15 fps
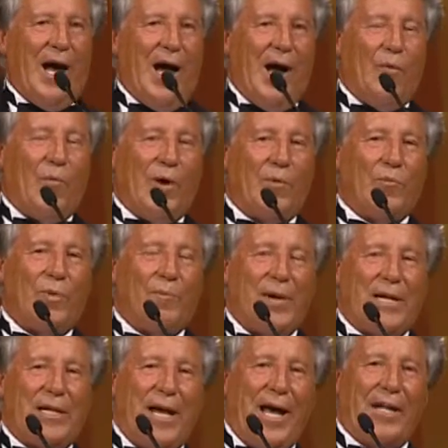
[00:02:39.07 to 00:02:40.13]
I went with
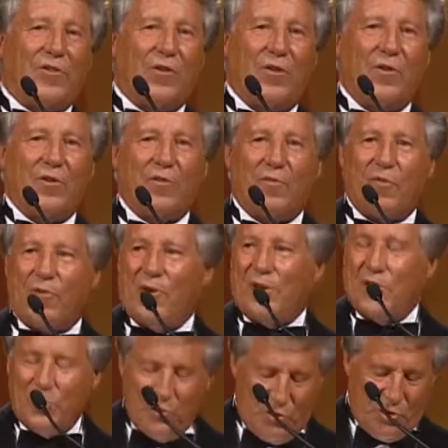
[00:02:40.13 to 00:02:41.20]
my dad to look for a
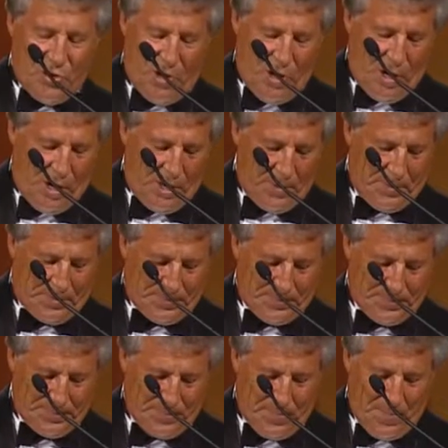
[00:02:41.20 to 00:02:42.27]
used car.
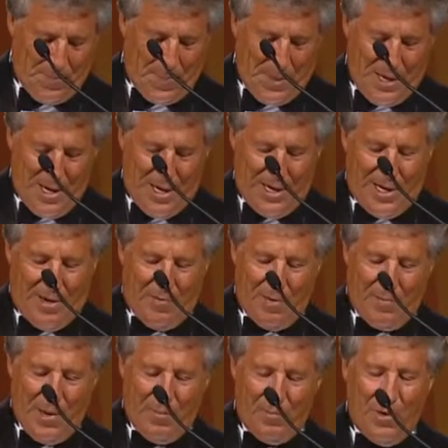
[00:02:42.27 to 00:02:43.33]
And I
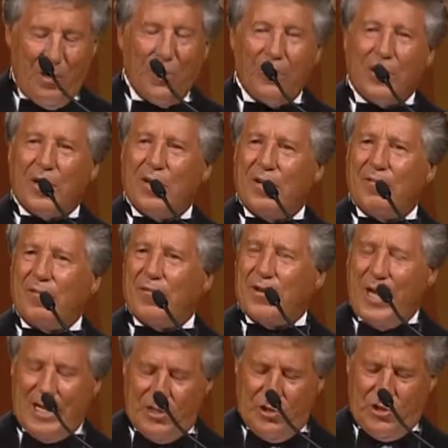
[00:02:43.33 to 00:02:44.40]
remember looking for
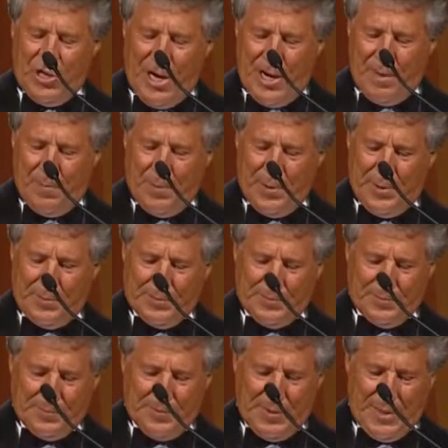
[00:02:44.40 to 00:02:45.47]
that shape,
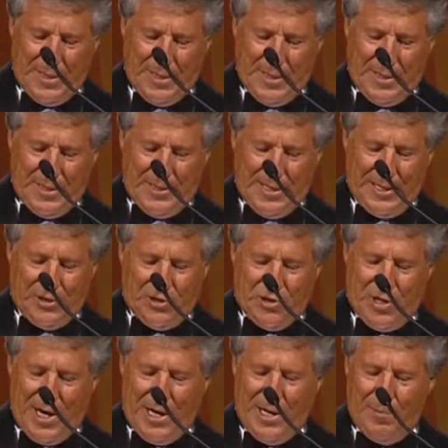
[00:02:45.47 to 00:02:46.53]
that
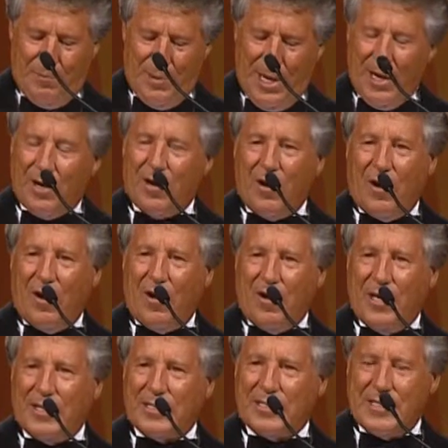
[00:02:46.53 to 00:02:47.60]
shiny black car
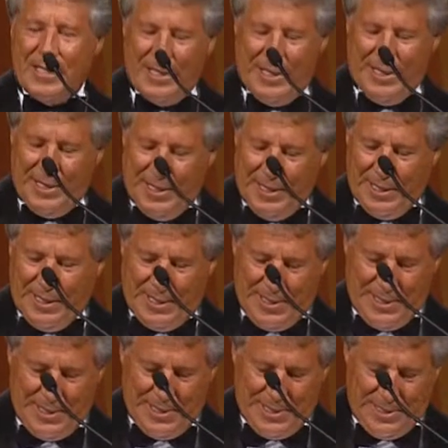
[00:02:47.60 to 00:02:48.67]
I'd seen in Italy.
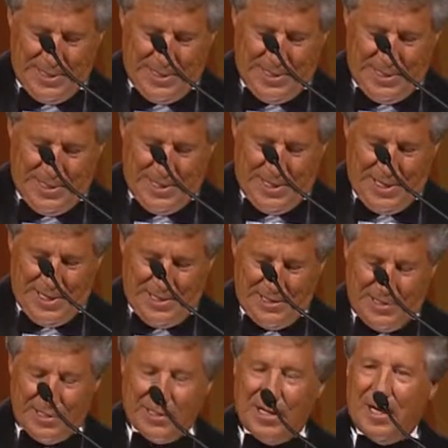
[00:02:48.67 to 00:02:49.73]
And
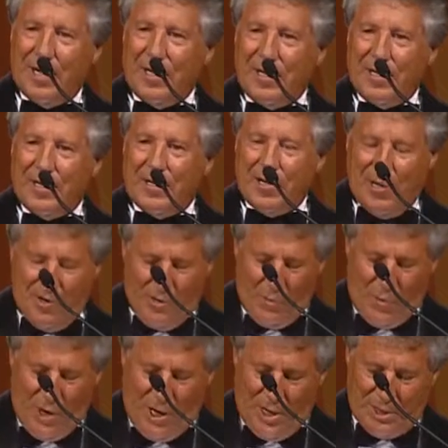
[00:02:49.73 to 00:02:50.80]
suddenly, there it
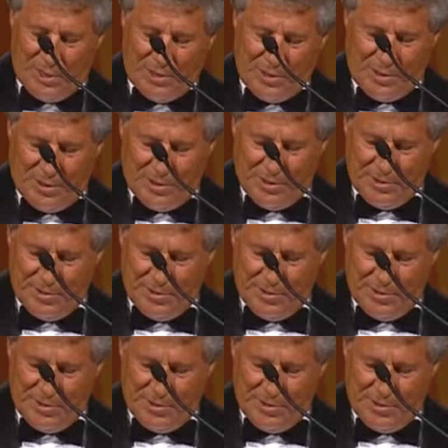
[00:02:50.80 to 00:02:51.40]
was,